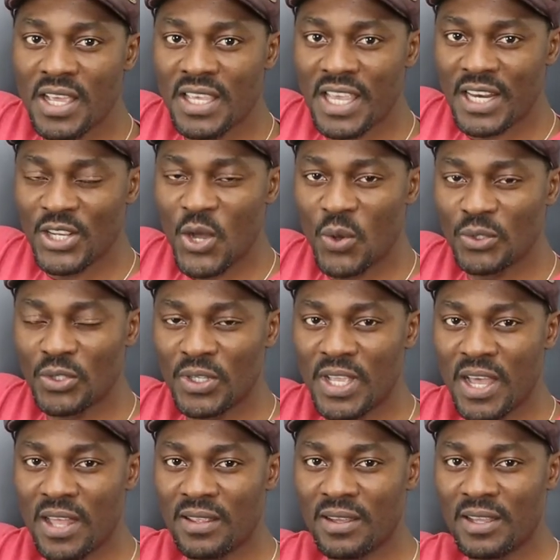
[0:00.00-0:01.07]
can go
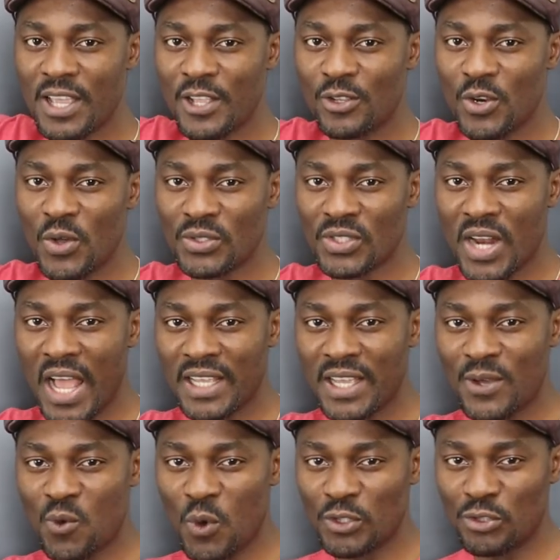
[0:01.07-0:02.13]
together. It looks like a
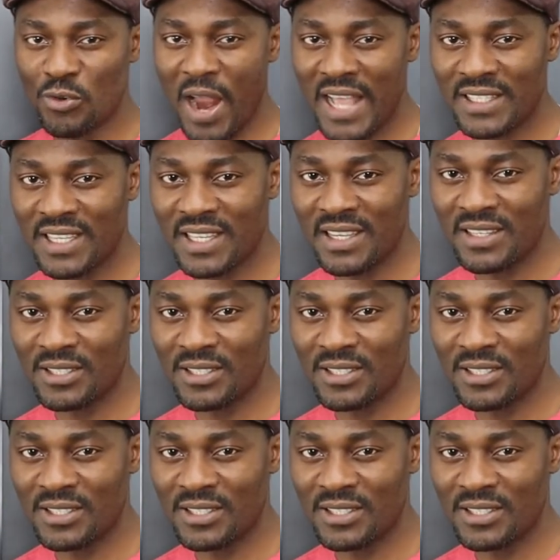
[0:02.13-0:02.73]
quadratic